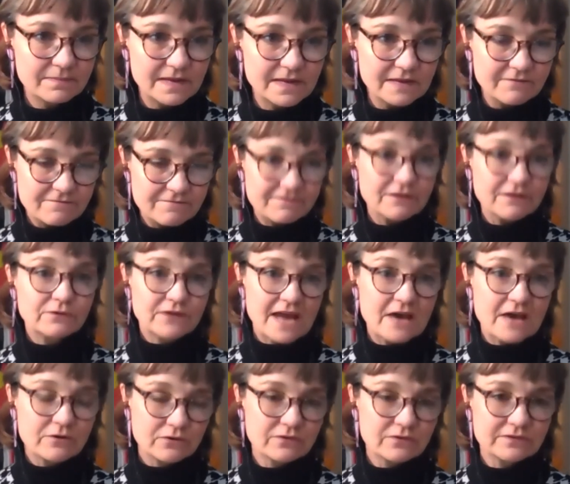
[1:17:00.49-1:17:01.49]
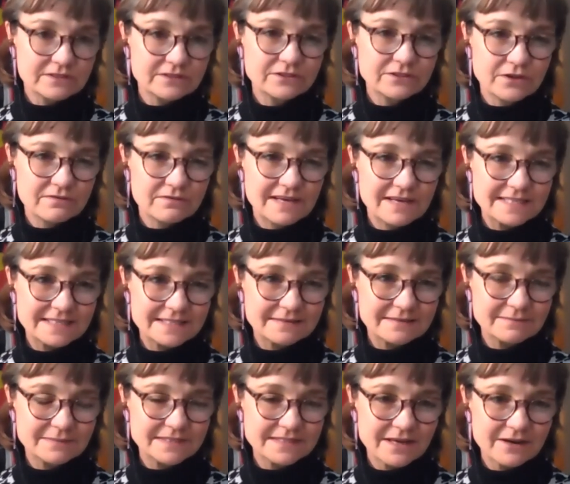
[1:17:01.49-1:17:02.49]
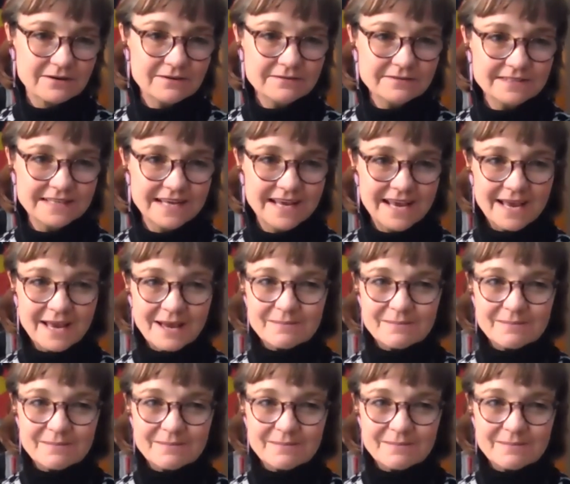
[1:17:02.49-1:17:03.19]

and filled out all the surveys themselves.